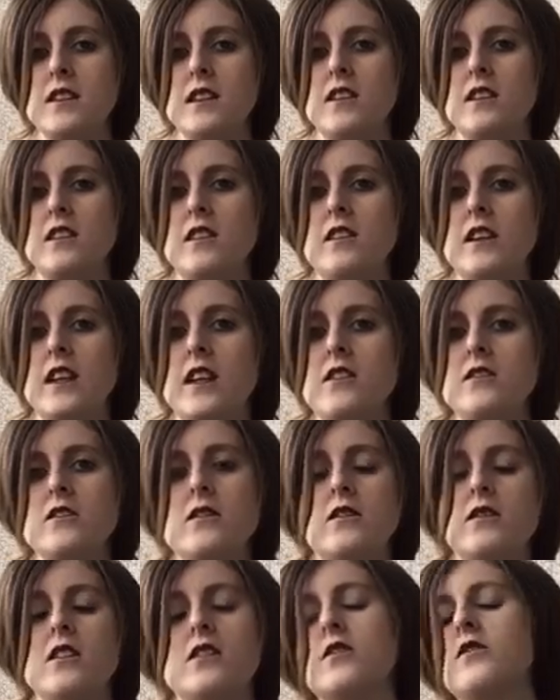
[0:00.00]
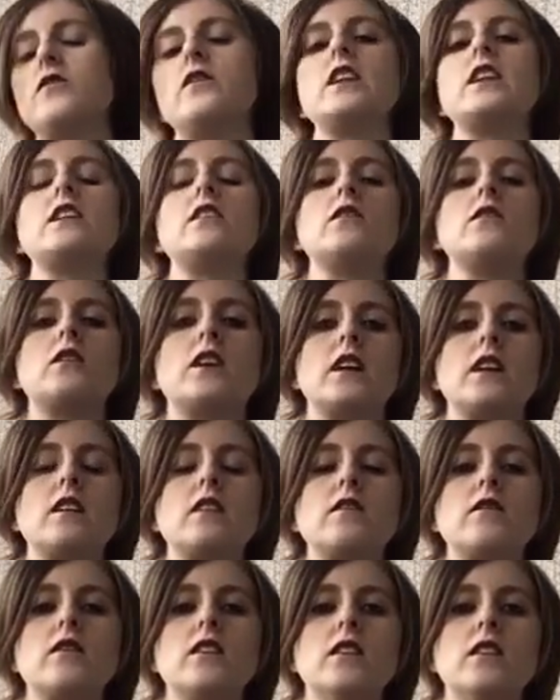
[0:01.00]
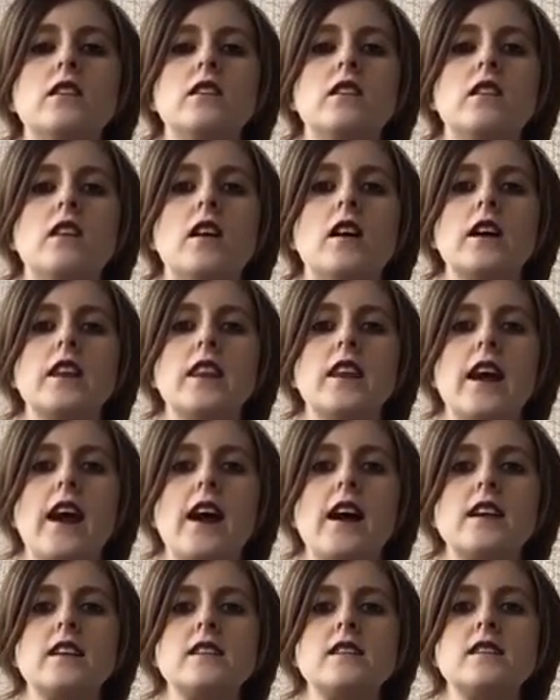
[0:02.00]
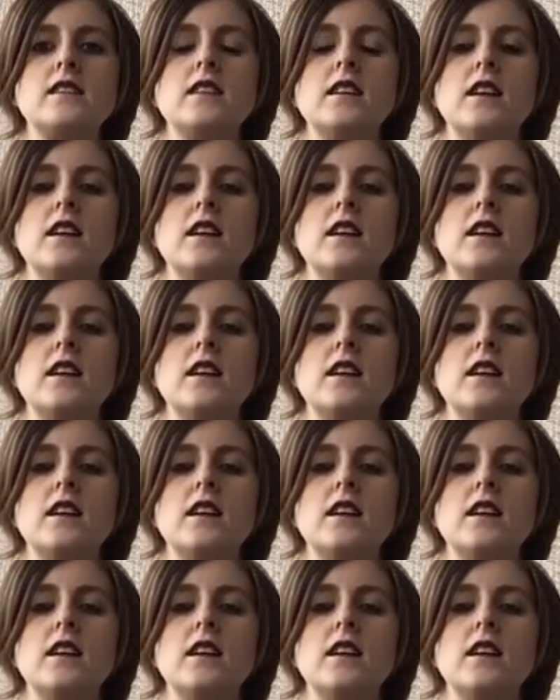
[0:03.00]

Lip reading: deal, and I'll do another video kind of on that.